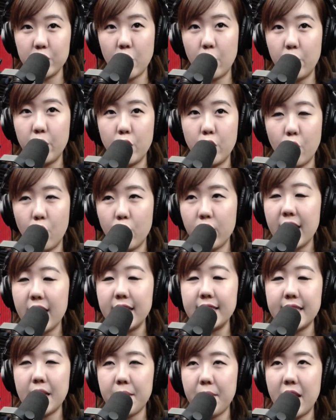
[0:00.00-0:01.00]
So we don't
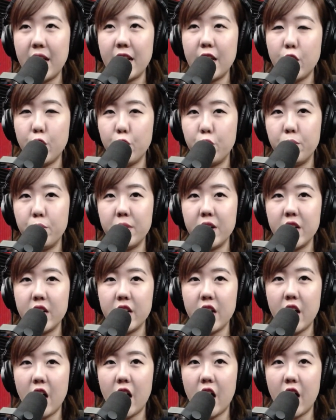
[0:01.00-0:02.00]
accept any
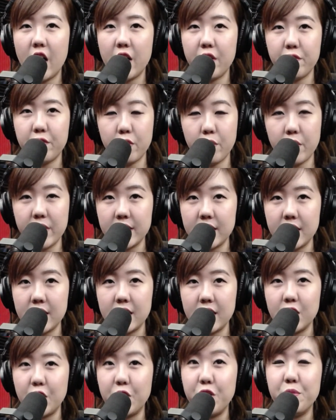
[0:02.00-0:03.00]
human
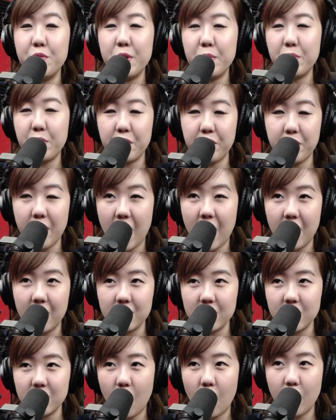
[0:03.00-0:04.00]
influencers or human
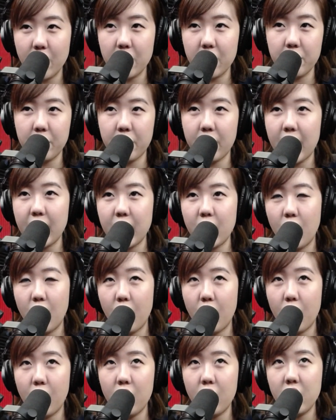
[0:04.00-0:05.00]
profiles, or if like
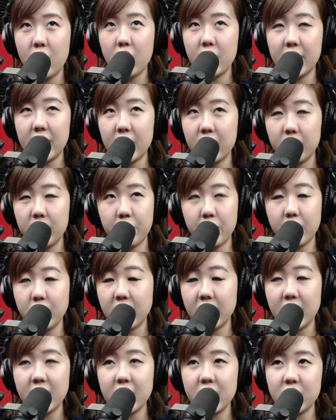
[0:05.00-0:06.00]
your fur
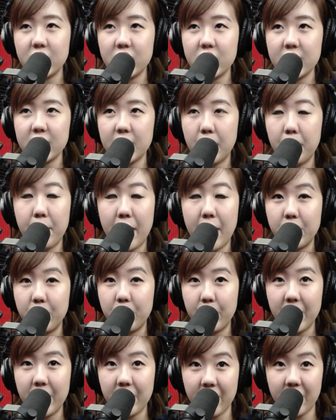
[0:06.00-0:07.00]
kit is just a by
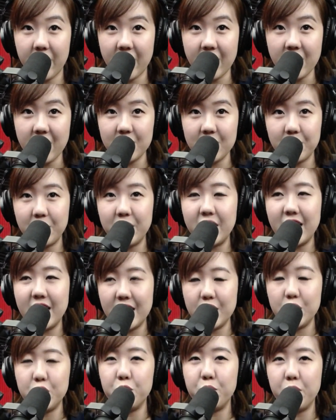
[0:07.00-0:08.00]
the way thing. So it
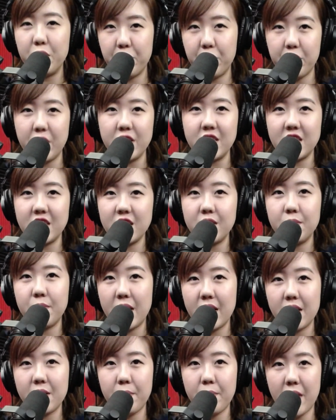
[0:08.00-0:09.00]
needs to be fronted
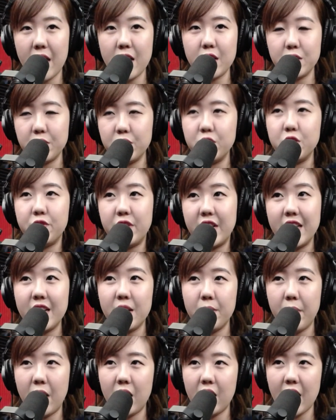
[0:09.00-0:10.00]
by the pet. So it's really
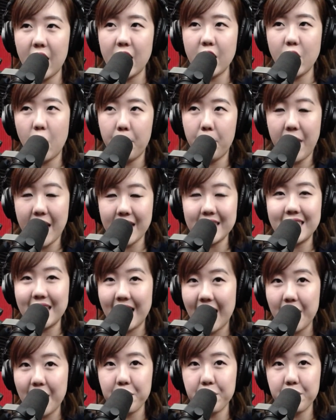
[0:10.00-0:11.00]
about like your pet's
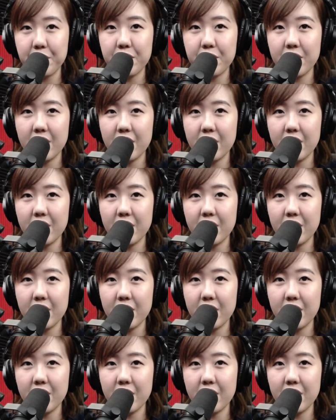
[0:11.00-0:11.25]
life.